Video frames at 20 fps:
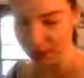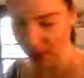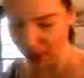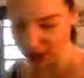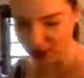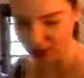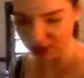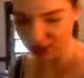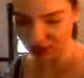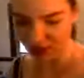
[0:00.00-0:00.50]

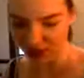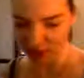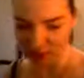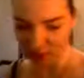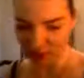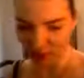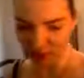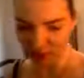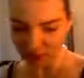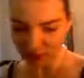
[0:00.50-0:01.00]
because it's
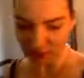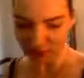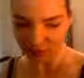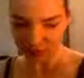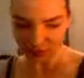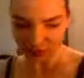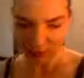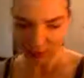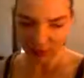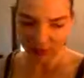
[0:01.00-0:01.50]
just
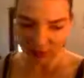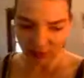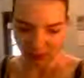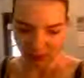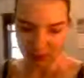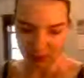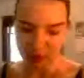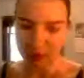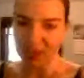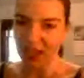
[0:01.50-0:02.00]

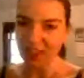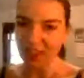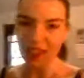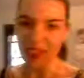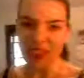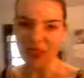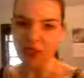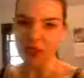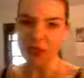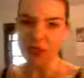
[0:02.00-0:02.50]

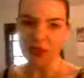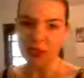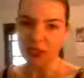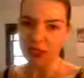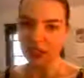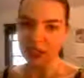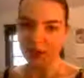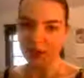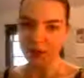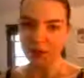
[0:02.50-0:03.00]
not that
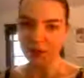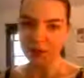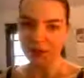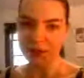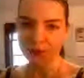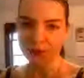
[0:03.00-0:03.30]
interesting.